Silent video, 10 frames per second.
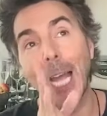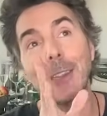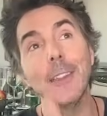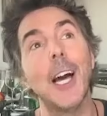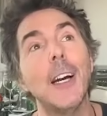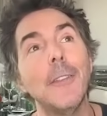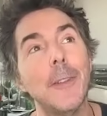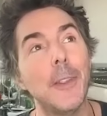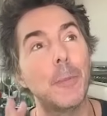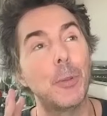I, love
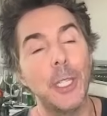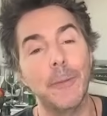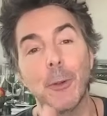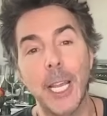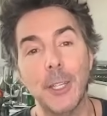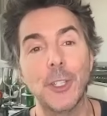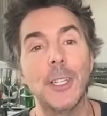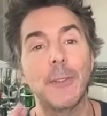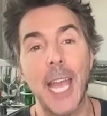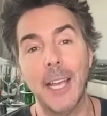the proliferation
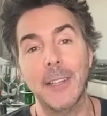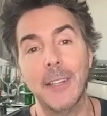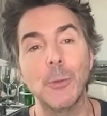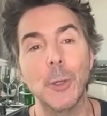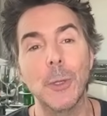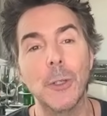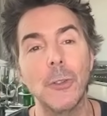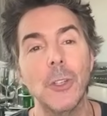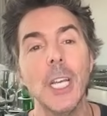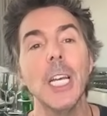of casting
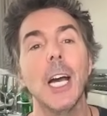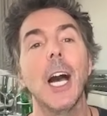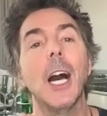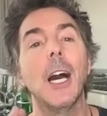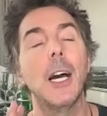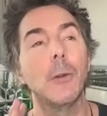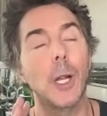rumors uh,